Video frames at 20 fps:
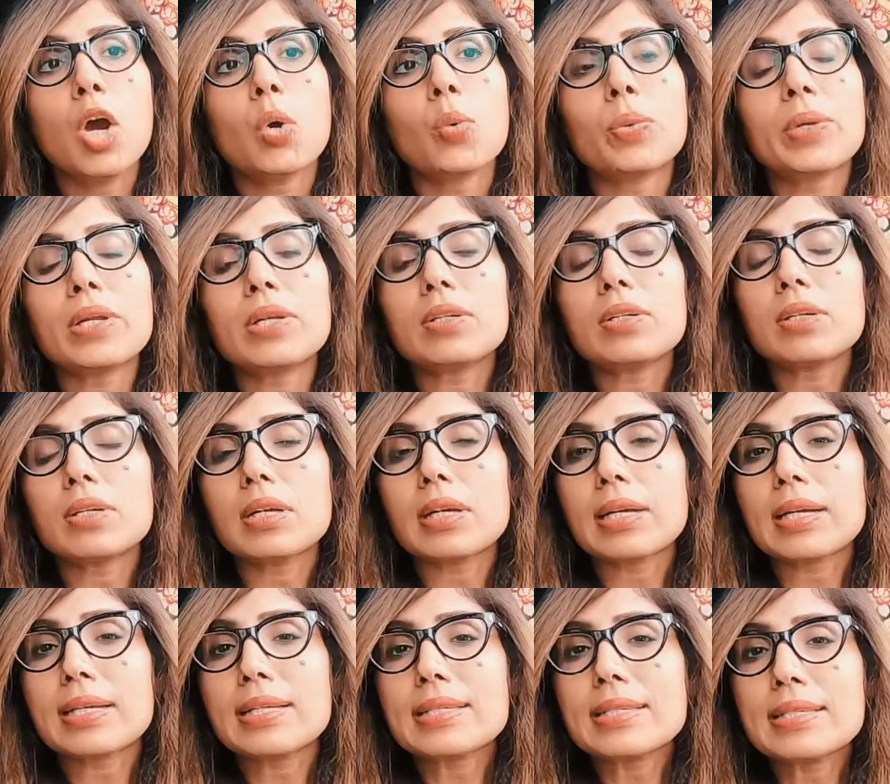we are
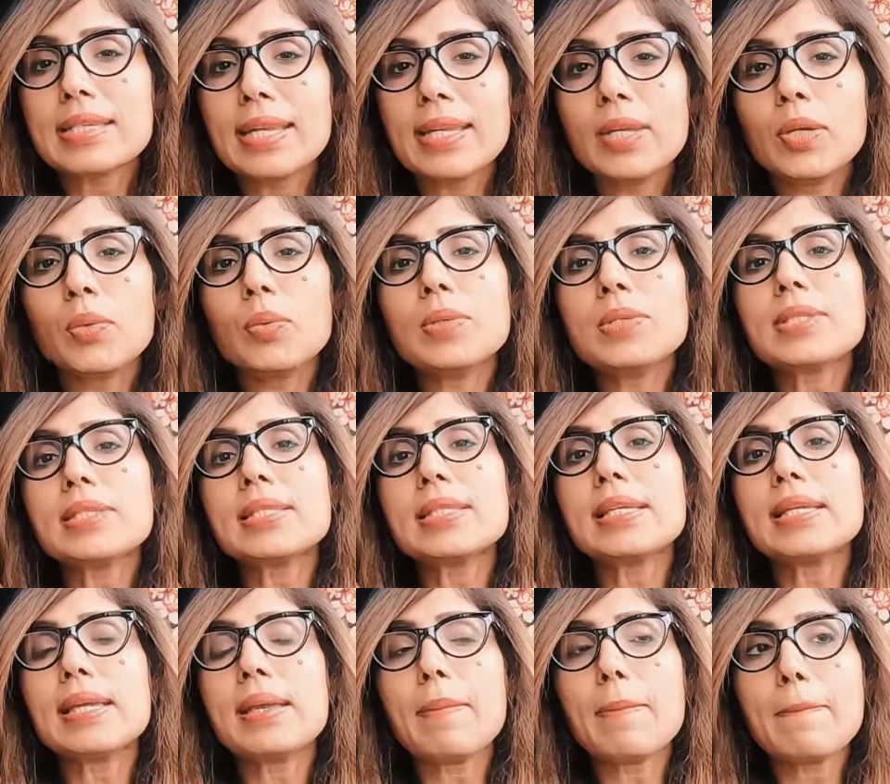
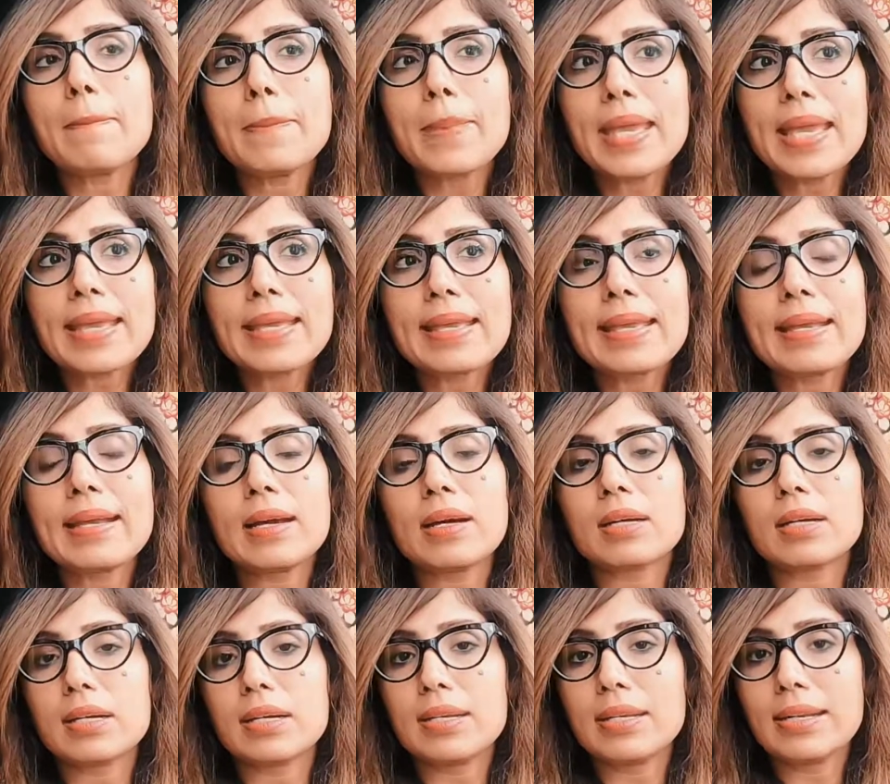continuously making a
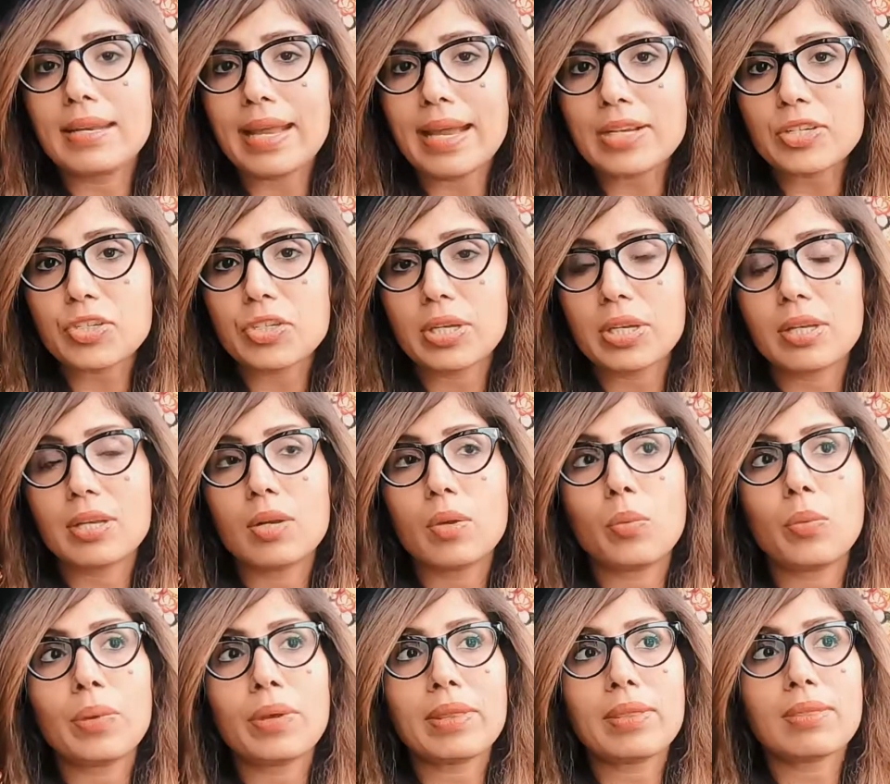connection
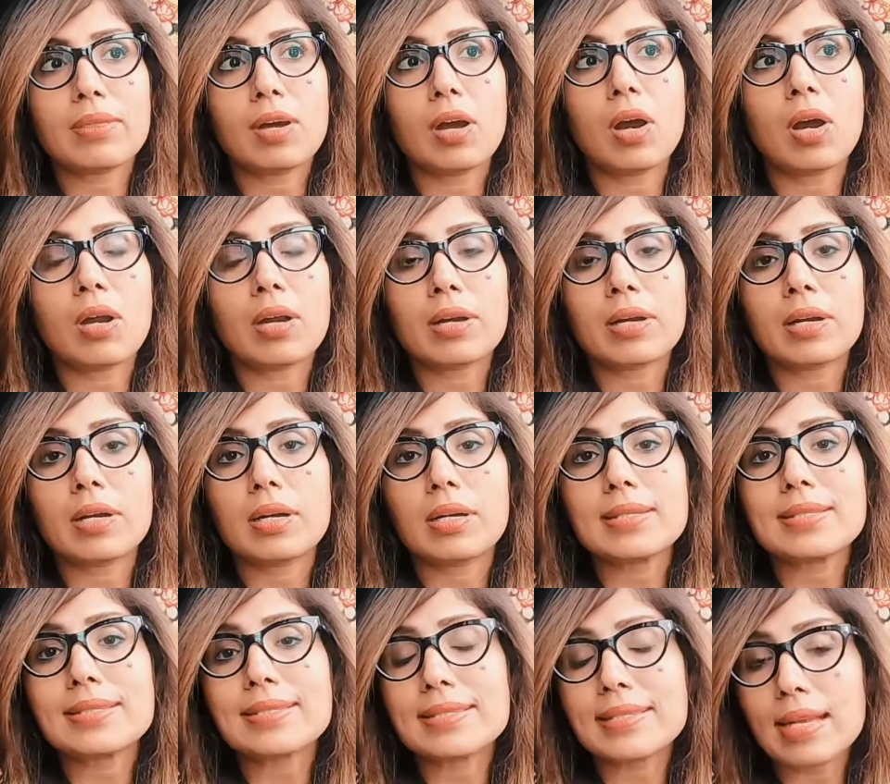with our
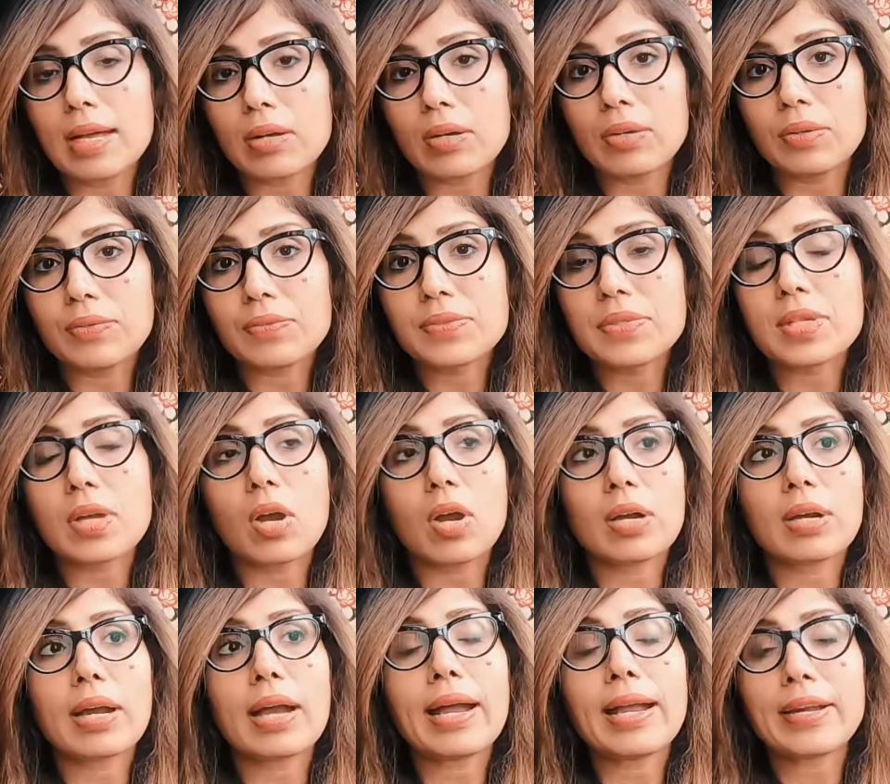selves,
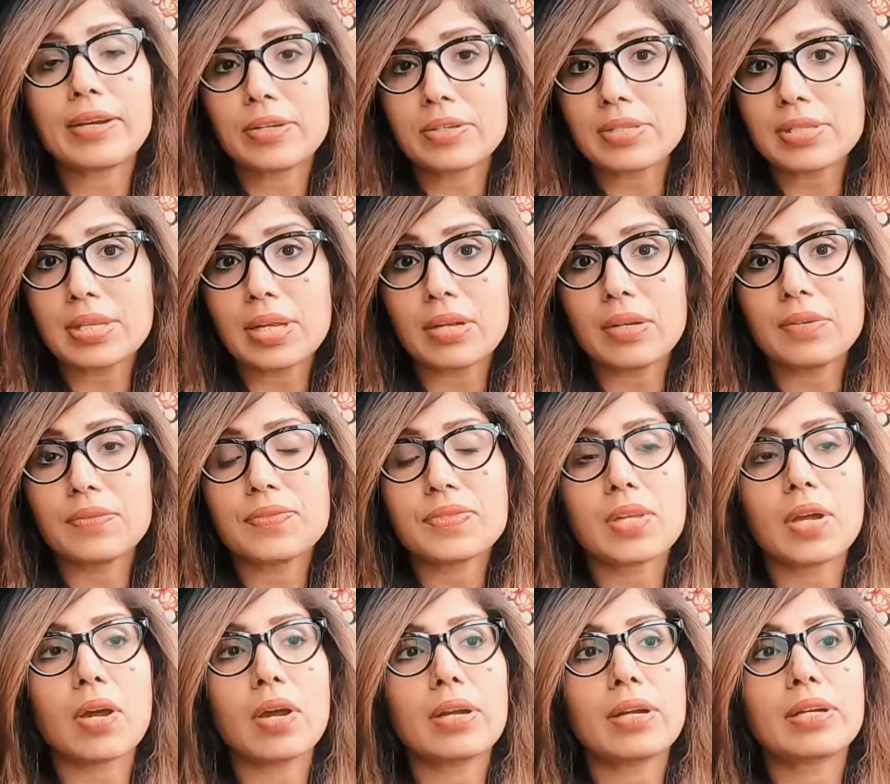our higher selves,
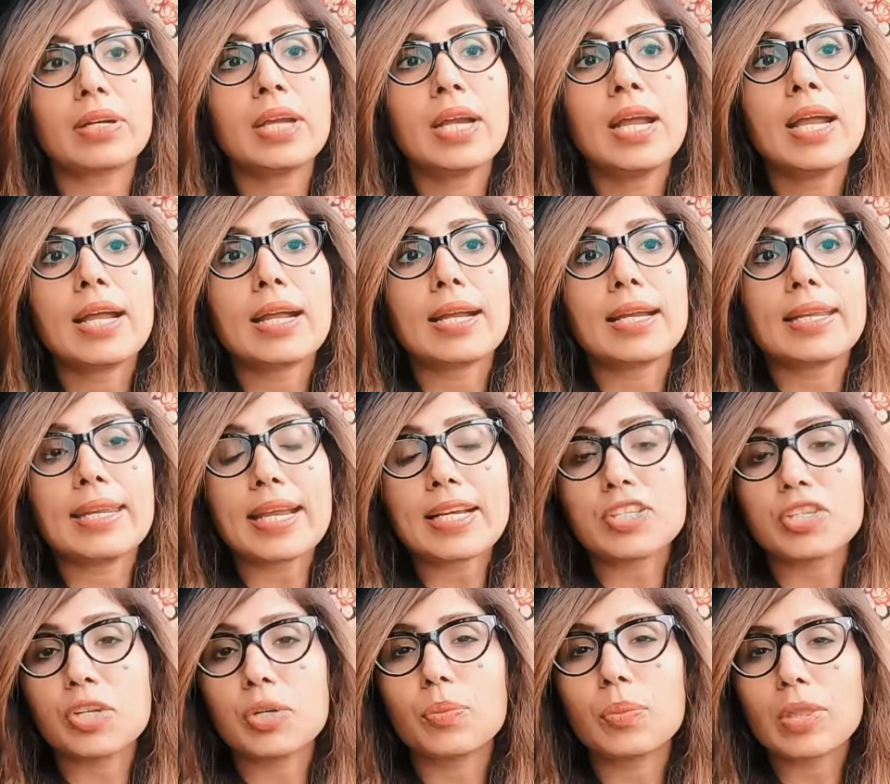our
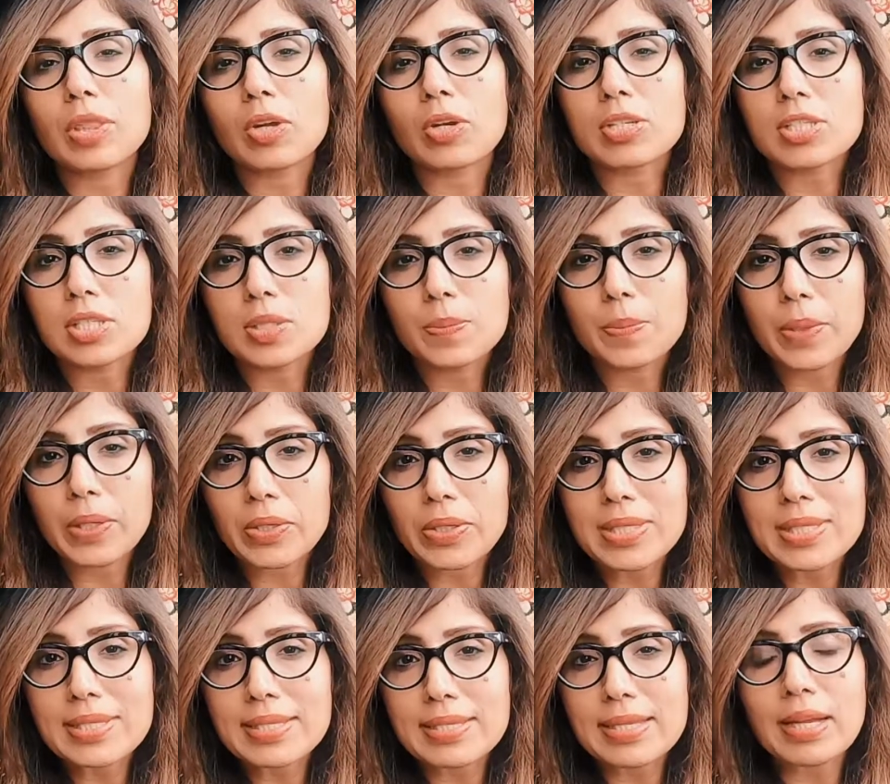connection with our
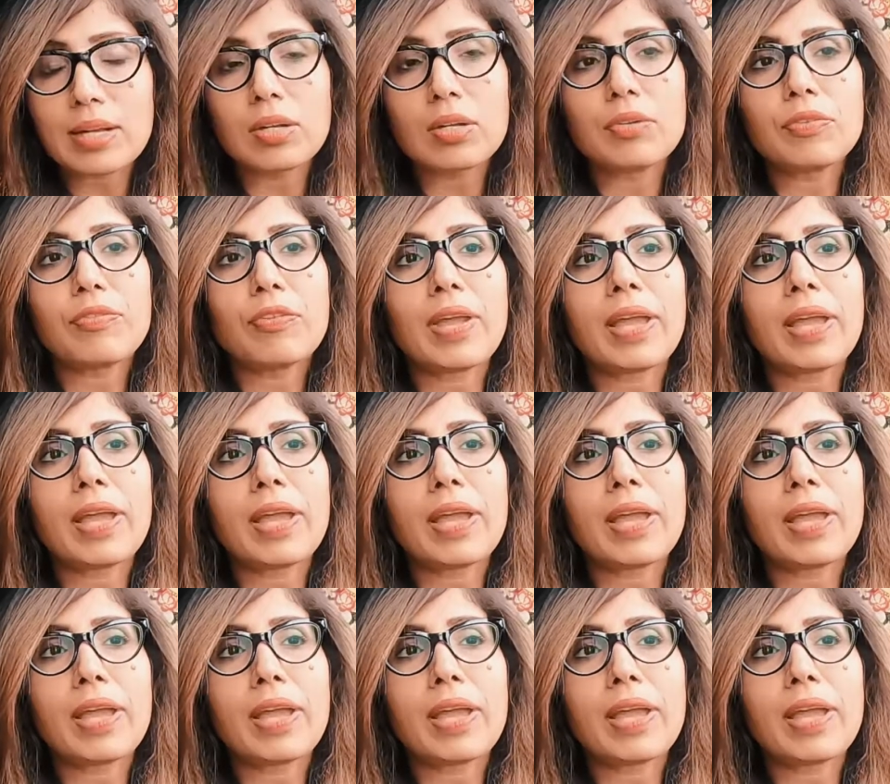spirit self.